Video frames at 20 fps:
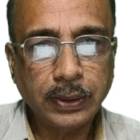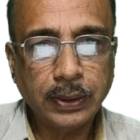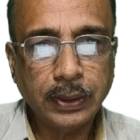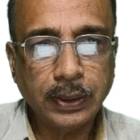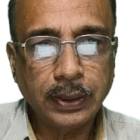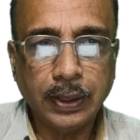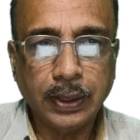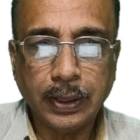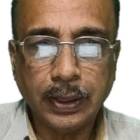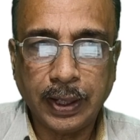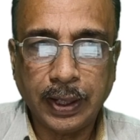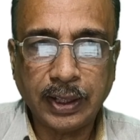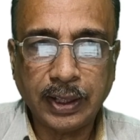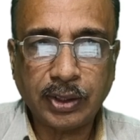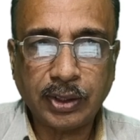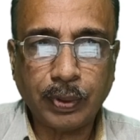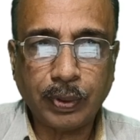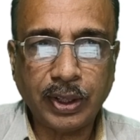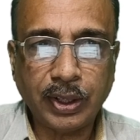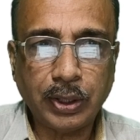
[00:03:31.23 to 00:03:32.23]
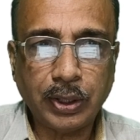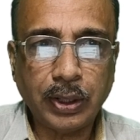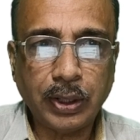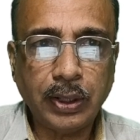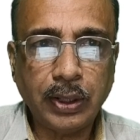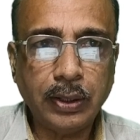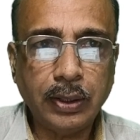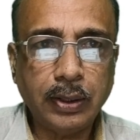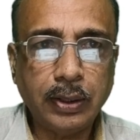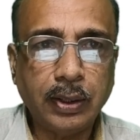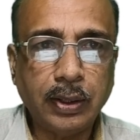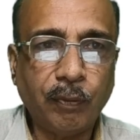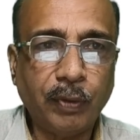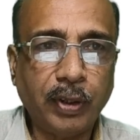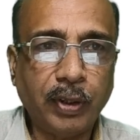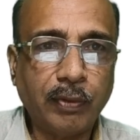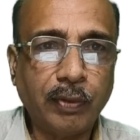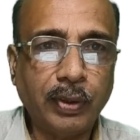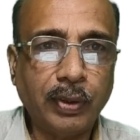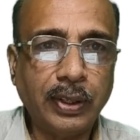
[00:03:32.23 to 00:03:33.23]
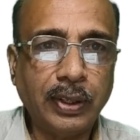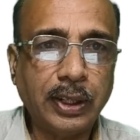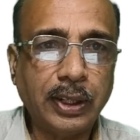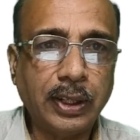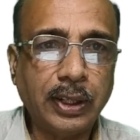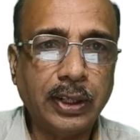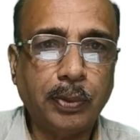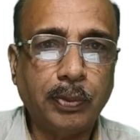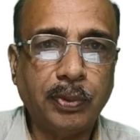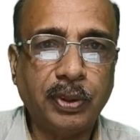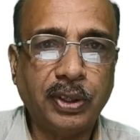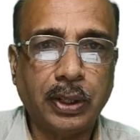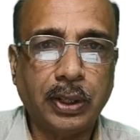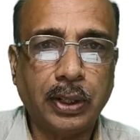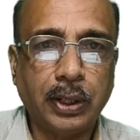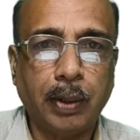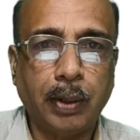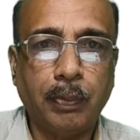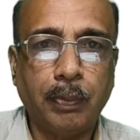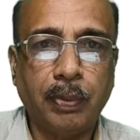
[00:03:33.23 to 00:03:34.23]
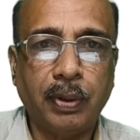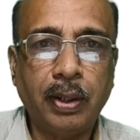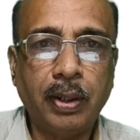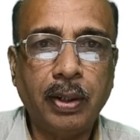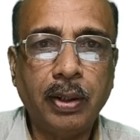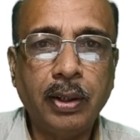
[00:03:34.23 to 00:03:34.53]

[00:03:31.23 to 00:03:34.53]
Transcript: Next question. The frequency distribution table